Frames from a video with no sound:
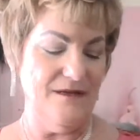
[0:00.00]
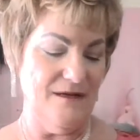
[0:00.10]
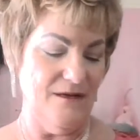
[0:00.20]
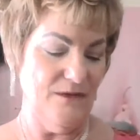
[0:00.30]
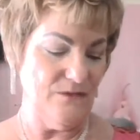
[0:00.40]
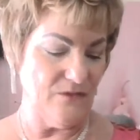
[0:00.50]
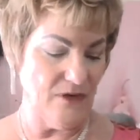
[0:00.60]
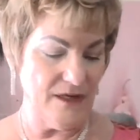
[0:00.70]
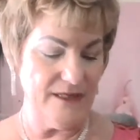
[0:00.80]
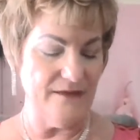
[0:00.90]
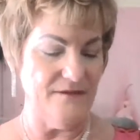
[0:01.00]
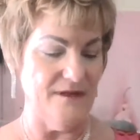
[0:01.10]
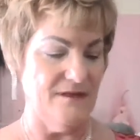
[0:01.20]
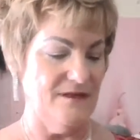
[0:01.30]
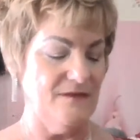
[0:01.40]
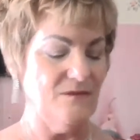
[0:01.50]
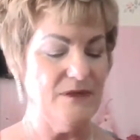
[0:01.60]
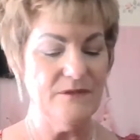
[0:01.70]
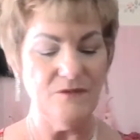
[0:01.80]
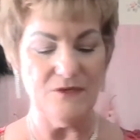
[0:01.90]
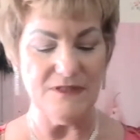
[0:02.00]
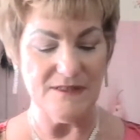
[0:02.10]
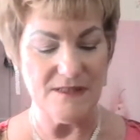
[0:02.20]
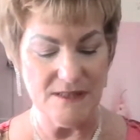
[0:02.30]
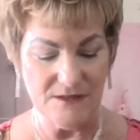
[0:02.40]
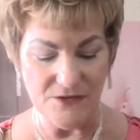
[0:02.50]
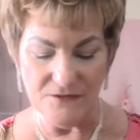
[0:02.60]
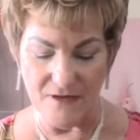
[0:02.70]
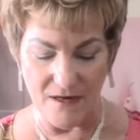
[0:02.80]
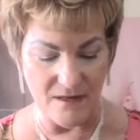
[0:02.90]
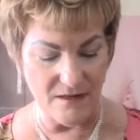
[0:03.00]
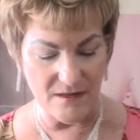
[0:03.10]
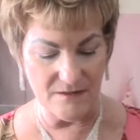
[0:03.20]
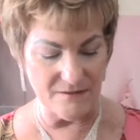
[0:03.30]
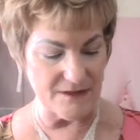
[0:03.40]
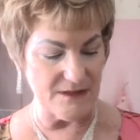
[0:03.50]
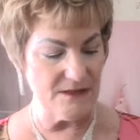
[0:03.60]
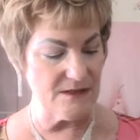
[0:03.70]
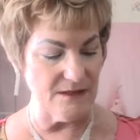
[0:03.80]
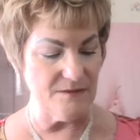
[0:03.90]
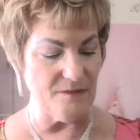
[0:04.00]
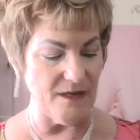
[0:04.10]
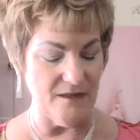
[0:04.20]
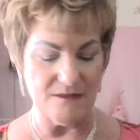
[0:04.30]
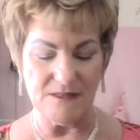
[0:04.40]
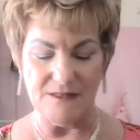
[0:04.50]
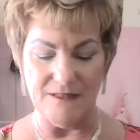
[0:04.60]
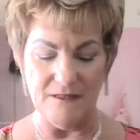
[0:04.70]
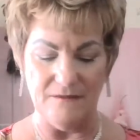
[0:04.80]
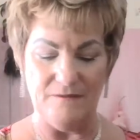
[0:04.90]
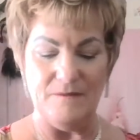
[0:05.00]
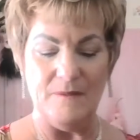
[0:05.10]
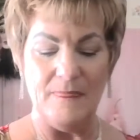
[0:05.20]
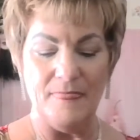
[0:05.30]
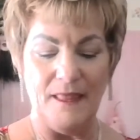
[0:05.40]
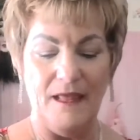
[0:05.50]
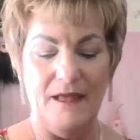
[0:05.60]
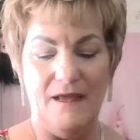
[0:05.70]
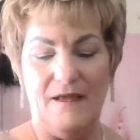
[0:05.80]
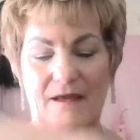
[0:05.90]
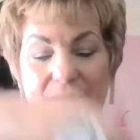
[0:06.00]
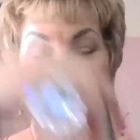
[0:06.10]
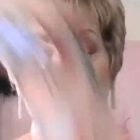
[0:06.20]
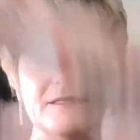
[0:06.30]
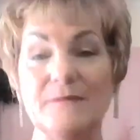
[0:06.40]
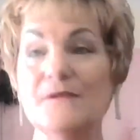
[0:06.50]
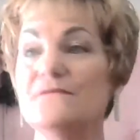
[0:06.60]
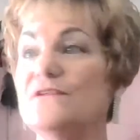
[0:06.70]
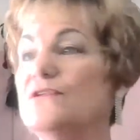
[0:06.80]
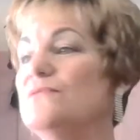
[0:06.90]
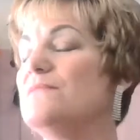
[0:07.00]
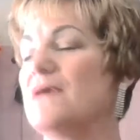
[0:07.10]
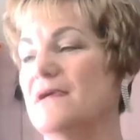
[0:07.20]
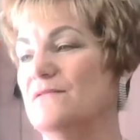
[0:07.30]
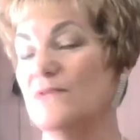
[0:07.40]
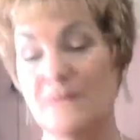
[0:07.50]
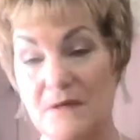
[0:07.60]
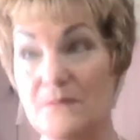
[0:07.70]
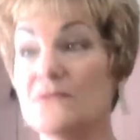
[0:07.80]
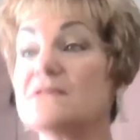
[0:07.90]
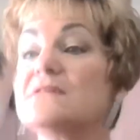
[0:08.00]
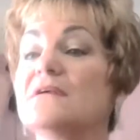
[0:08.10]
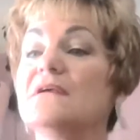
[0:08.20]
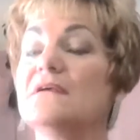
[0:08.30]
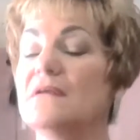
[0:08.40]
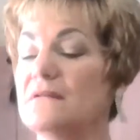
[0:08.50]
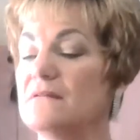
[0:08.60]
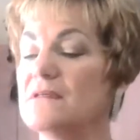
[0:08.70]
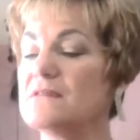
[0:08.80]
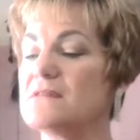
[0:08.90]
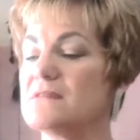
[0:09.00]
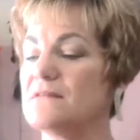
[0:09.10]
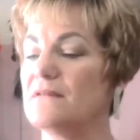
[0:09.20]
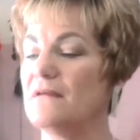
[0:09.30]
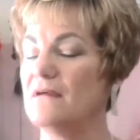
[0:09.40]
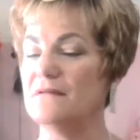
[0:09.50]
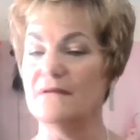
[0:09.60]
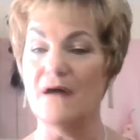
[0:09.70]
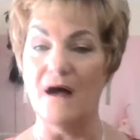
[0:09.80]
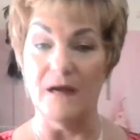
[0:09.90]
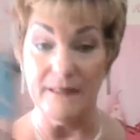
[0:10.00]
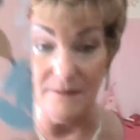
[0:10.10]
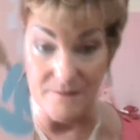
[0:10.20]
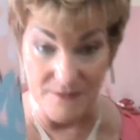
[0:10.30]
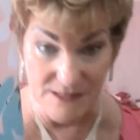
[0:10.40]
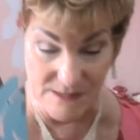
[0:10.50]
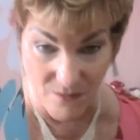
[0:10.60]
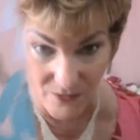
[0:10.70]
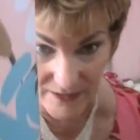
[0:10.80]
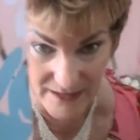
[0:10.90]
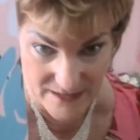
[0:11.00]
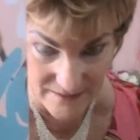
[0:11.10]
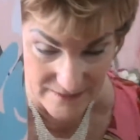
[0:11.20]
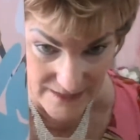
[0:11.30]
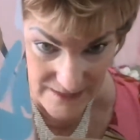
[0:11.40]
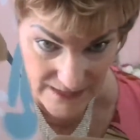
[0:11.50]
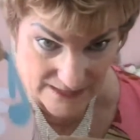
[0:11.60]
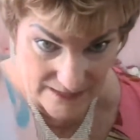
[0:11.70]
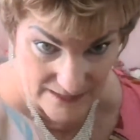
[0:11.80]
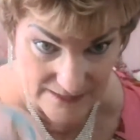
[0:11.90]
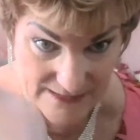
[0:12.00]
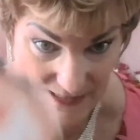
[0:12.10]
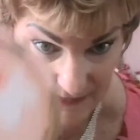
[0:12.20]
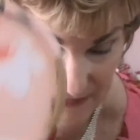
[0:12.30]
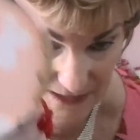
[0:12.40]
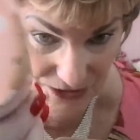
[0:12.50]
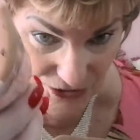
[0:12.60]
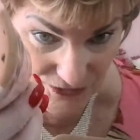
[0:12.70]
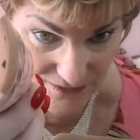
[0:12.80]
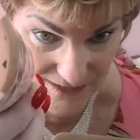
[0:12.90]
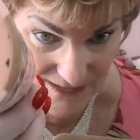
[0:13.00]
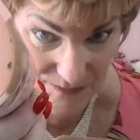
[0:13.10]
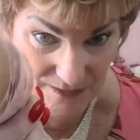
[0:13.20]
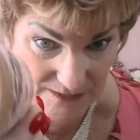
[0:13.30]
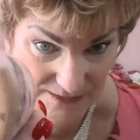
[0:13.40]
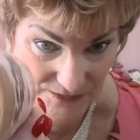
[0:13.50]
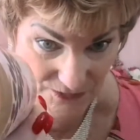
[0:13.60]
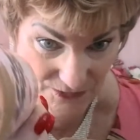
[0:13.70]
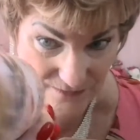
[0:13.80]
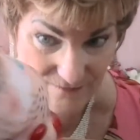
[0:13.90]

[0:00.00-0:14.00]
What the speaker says: Alrighty then, we will continue on with this unboxing. And some of you may remember seeing this item this morning. It's that tissue dispenser.